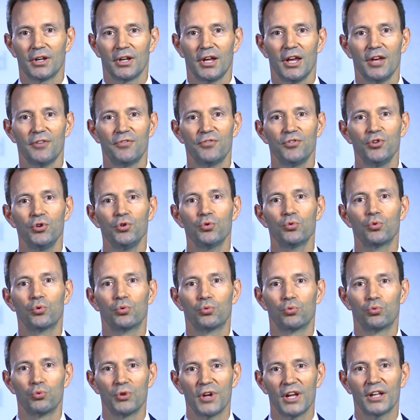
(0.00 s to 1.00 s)
If you
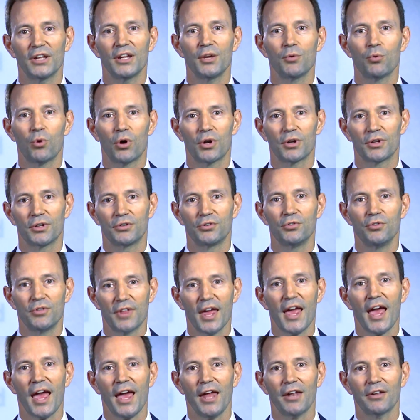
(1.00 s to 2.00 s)
really want to do
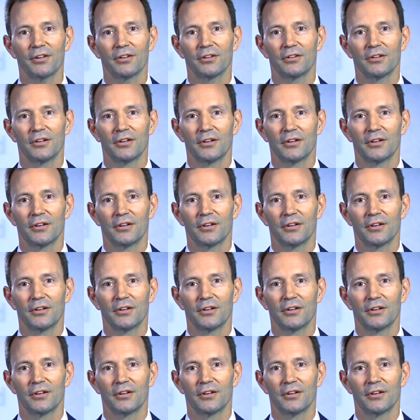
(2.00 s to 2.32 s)
that,